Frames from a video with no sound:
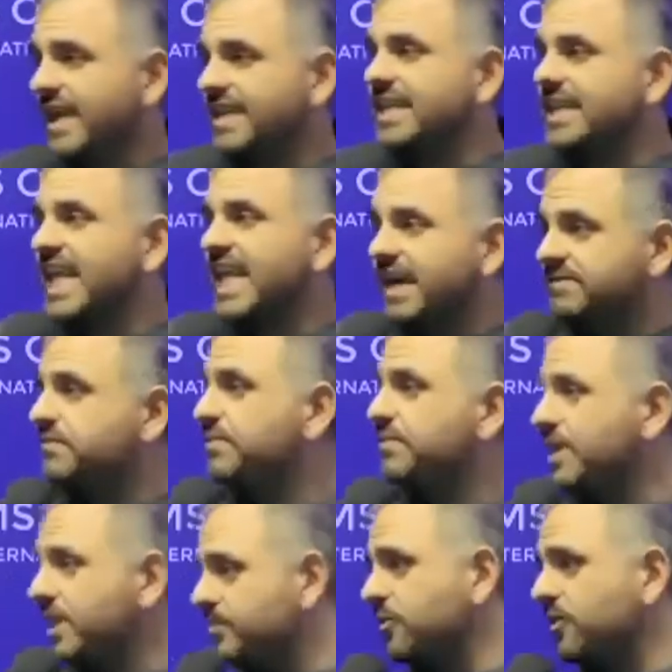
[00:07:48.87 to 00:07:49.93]
lives of
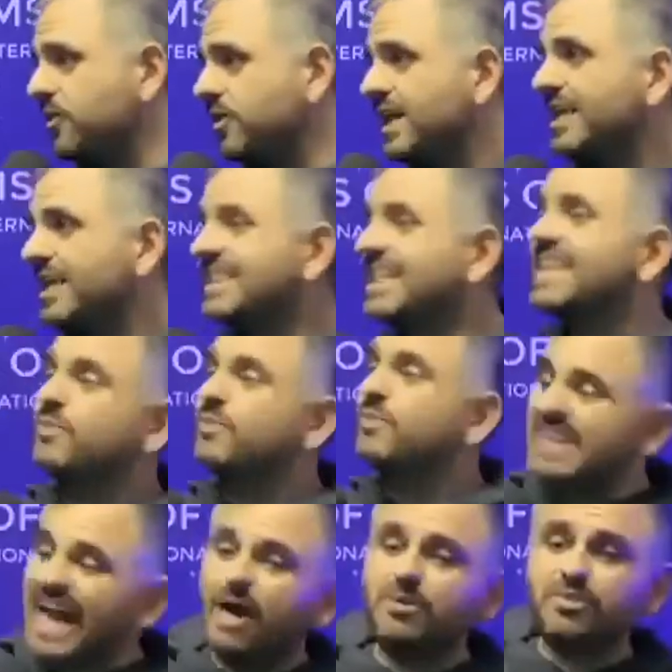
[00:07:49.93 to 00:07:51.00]
people. That
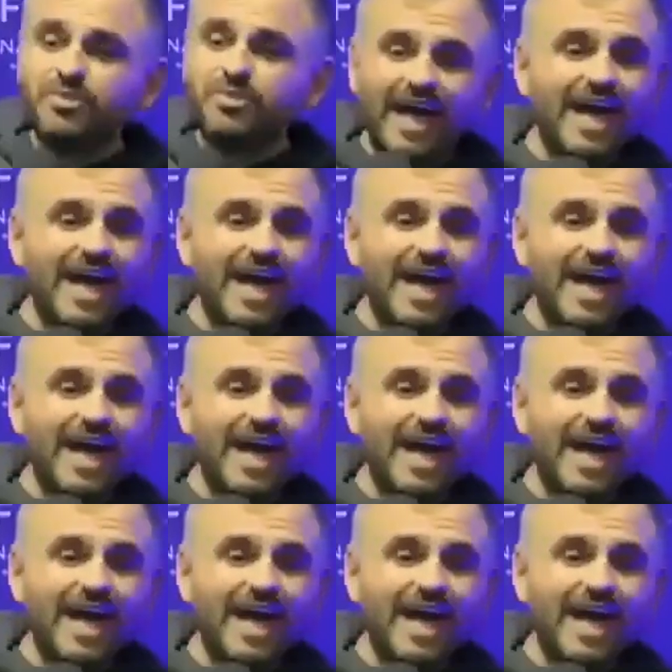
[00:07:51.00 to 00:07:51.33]
without that